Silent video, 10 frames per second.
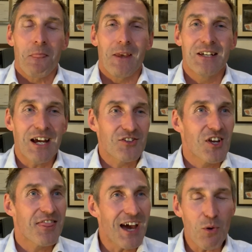yes,
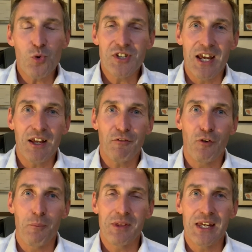that was it
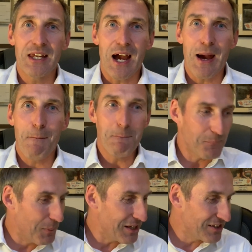from the
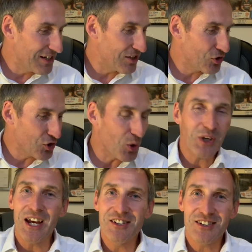Business
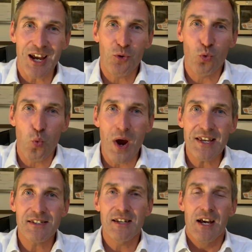Showcase
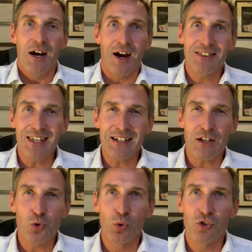Southwest. I think
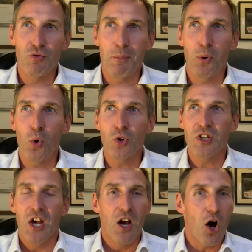that's all to report.
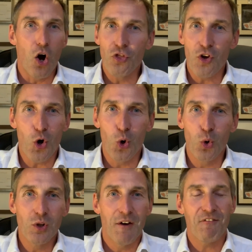On the
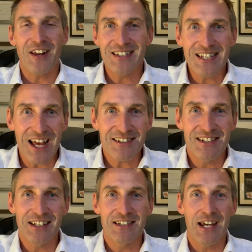whole,
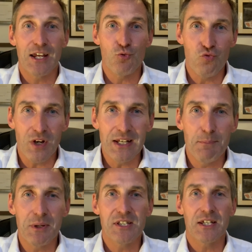fantastic day, really
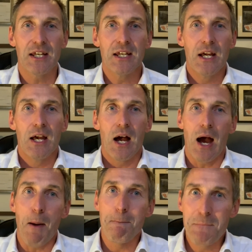busy,
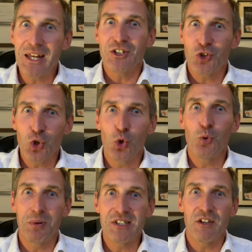a bit too
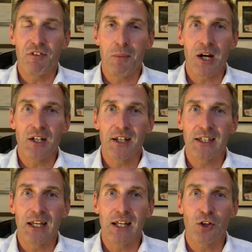busy for my
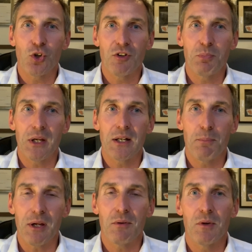liking. It could have been a
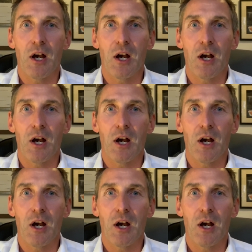bit